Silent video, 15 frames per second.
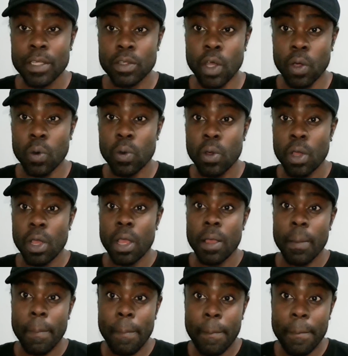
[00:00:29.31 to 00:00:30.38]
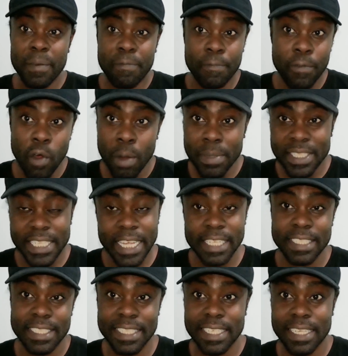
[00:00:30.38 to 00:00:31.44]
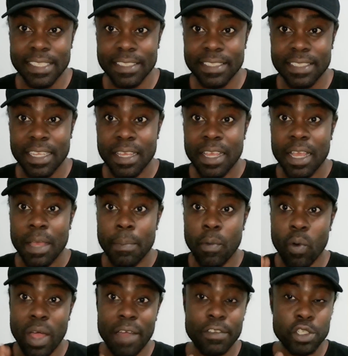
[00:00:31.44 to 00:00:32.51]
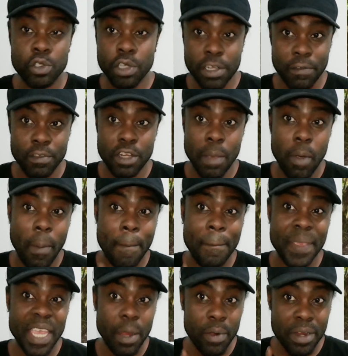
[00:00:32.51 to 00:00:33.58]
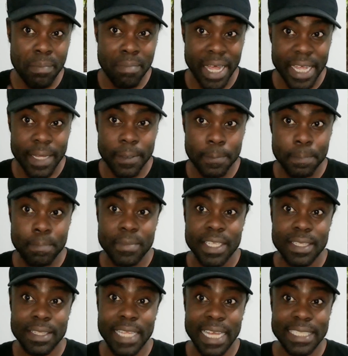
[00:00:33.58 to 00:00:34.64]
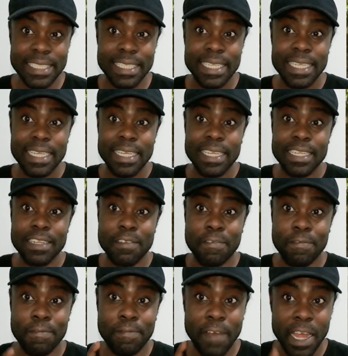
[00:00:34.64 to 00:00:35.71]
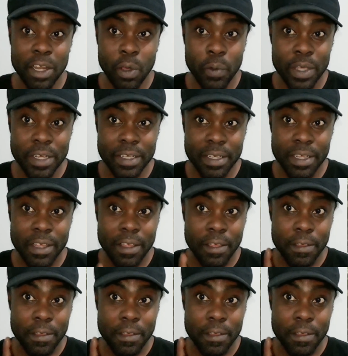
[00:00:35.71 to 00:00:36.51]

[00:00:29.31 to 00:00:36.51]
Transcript: Now, before I say anything else, I want to show you the video, but bear in mind that the following